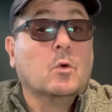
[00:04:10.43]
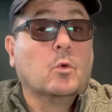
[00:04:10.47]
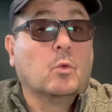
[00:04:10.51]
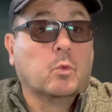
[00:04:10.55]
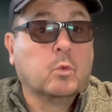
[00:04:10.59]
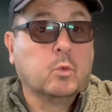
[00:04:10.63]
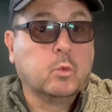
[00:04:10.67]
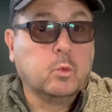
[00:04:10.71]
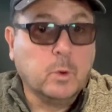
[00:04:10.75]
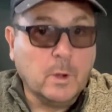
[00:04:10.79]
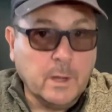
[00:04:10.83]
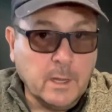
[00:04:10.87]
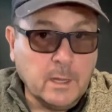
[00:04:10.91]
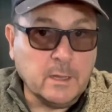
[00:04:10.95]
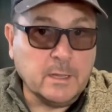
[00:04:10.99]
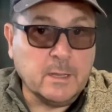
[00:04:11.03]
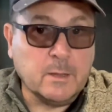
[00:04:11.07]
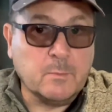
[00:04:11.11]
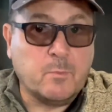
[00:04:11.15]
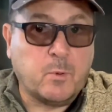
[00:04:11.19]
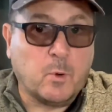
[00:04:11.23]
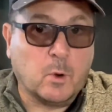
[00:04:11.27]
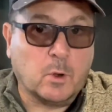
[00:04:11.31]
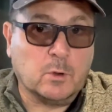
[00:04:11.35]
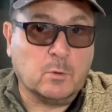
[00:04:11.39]
Really
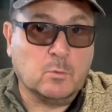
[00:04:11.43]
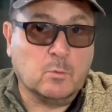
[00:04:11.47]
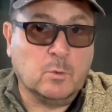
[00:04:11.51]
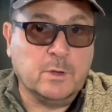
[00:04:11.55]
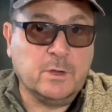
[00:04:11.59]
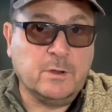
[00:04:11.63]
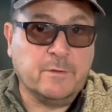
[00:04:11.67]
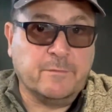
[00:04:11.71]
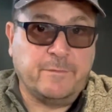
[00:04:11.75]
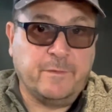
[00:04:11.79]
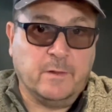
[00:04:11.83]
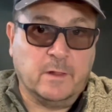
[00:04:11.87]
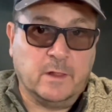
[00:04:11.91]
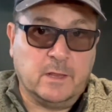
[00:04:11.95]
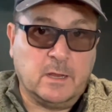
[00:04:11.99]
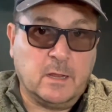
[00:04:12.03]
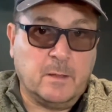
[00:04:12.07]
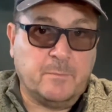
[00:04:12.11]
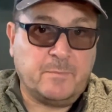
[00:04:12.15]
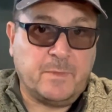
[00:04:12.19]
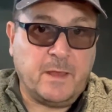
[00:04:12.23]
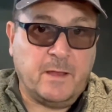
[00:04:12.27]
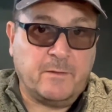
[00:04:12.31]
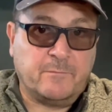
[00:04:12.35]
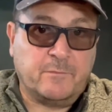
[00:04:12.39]
important when you're filling
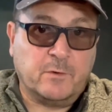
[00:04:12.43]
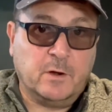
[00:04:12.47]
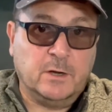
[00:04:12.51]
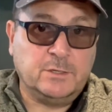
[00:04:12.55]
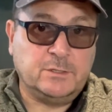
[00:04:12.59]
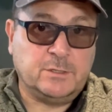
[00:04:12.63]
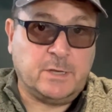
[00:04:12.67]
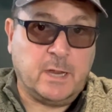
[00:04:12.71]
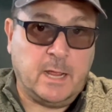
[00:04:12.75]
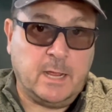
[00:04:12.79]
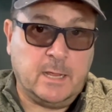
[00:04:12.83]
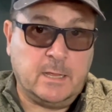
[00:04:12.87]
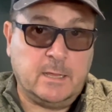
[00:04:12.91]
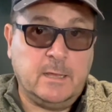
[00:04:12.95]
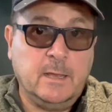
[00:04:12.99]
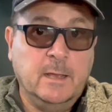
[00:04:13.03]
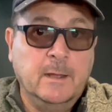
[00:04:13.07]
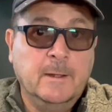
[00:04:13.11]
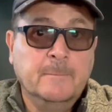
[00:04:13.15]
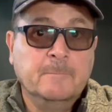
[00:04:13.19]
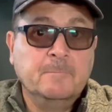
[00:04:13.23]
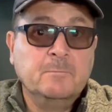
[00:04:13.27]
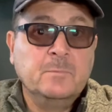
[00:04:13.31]
up that fresh tank.